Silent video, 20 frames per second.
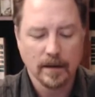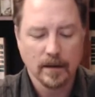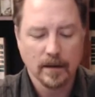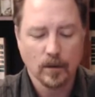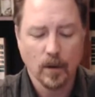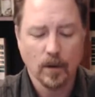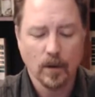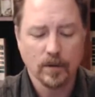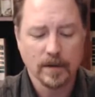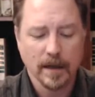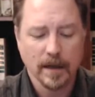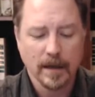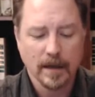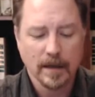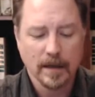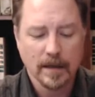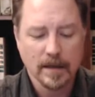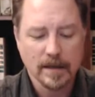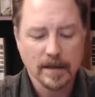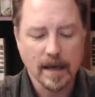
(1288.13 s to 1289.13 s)
Quote,
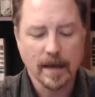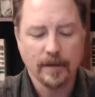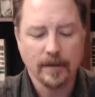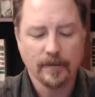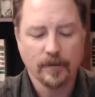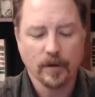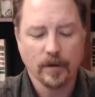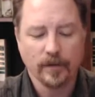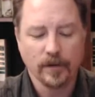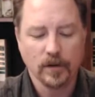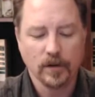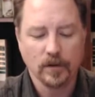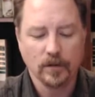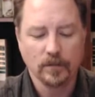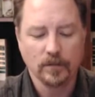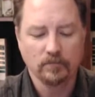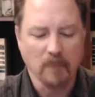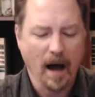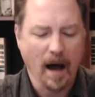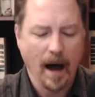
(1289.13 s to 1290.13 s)
Save for a
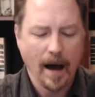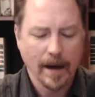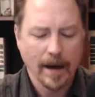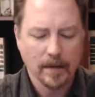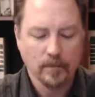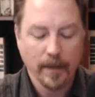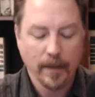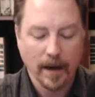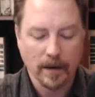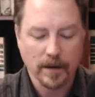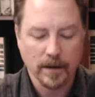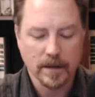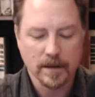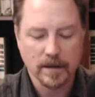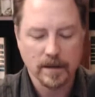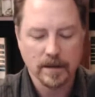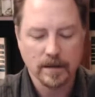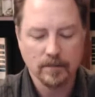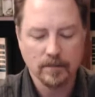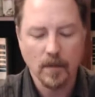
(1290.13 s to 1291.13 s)
few odd
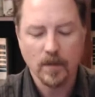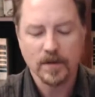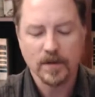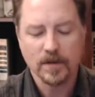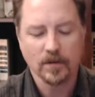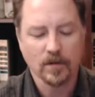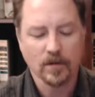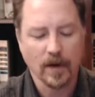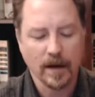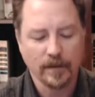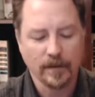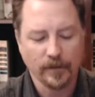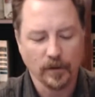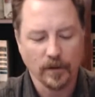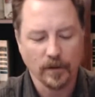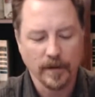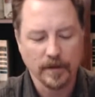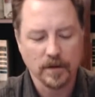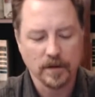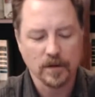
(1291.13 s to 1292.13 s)
parents, most are
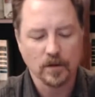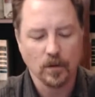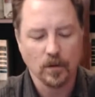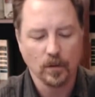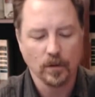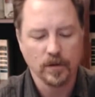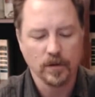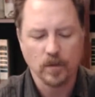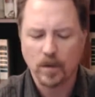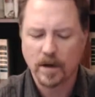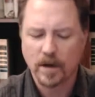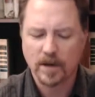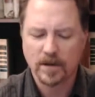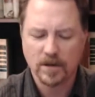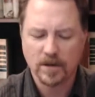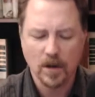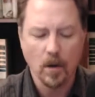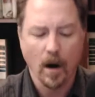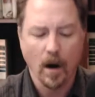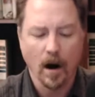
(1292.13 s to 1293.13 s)
grateful that the schools work
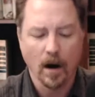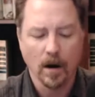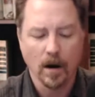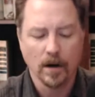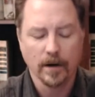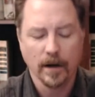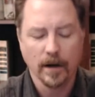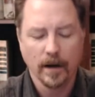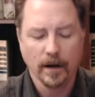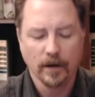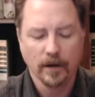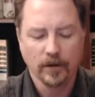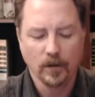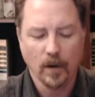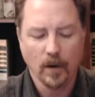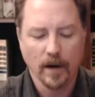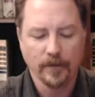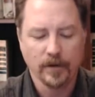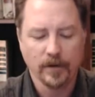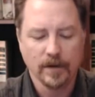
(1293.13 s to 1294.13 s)
so hard to
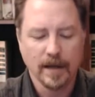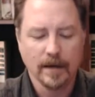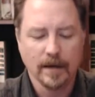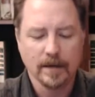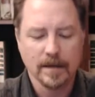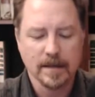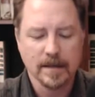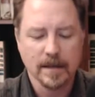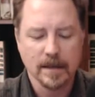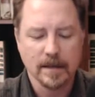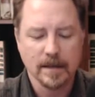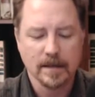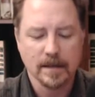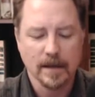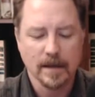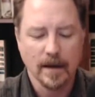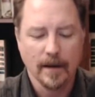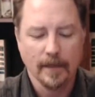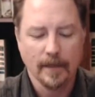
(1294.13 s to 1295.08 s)
offer tendencies